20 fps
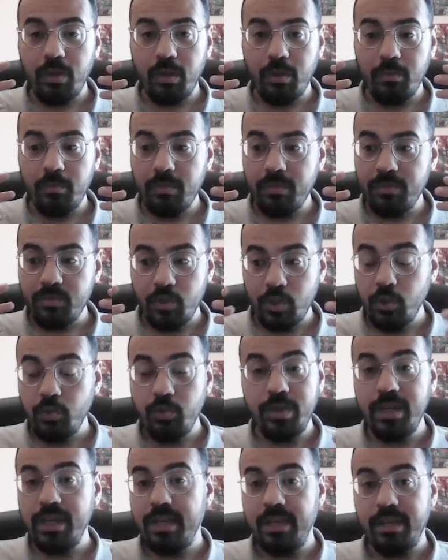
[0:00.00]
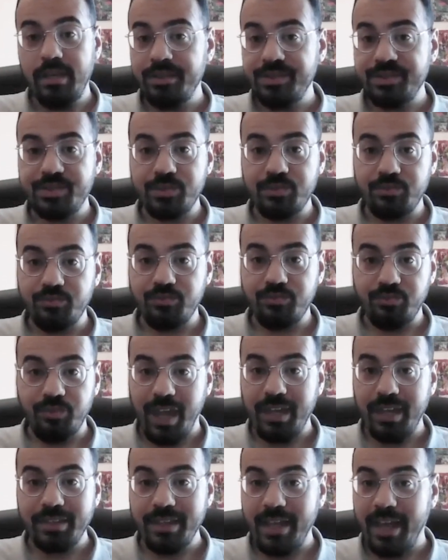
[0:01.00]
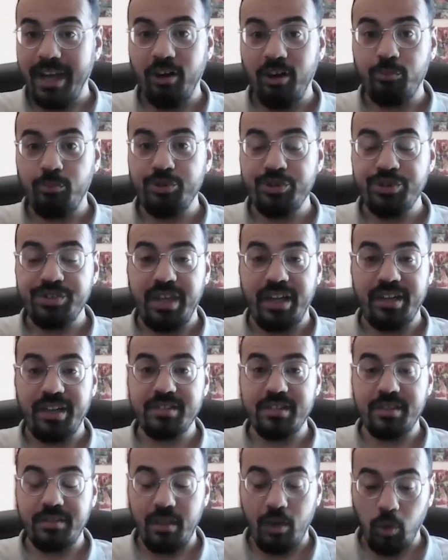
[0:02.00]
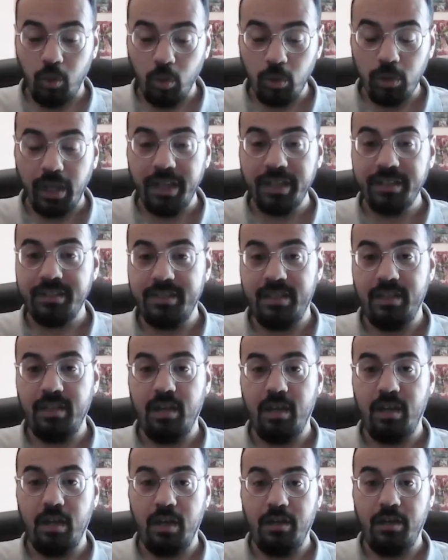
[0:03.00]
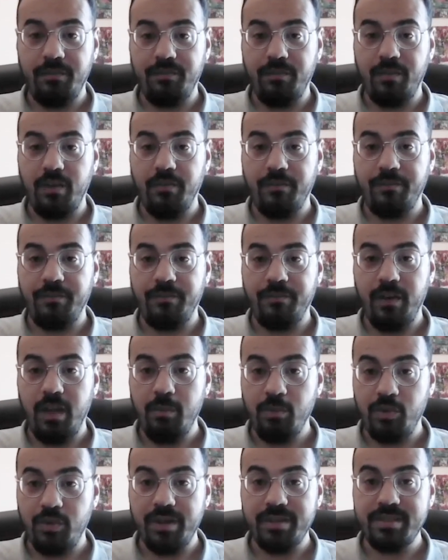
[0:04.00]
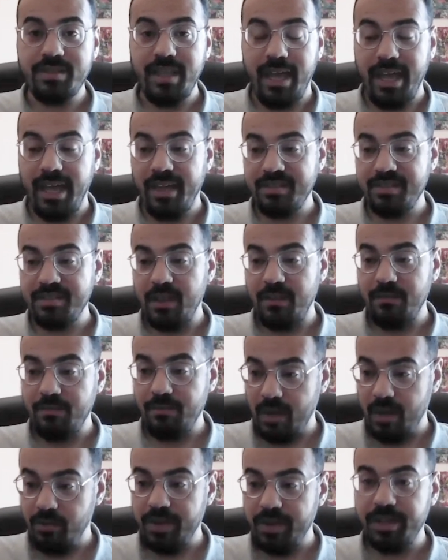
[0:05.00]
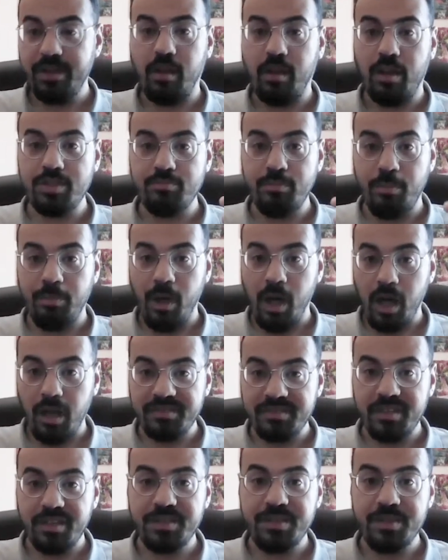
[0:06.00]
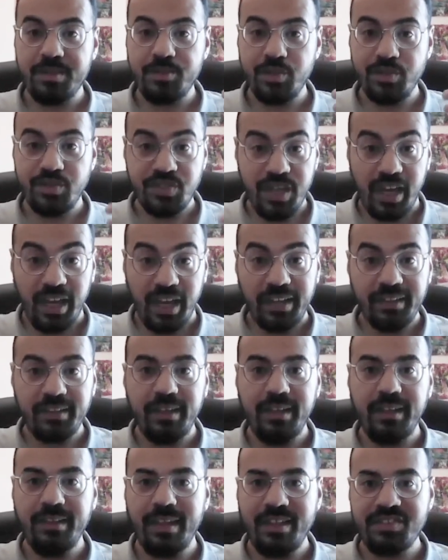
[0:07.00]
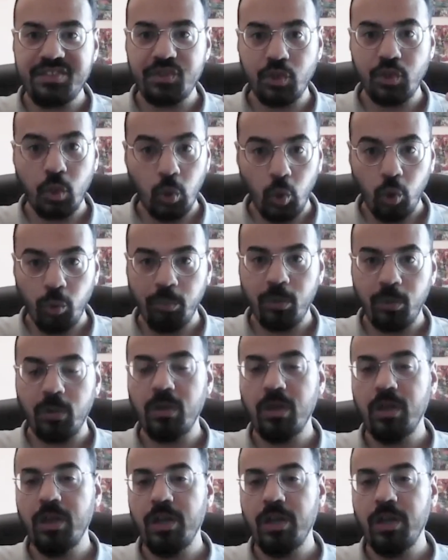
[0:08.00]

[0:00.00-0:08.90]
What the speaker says: the UAE is right now prioritizing the whole idea of Emirate as a very cosmopolitan society that's global.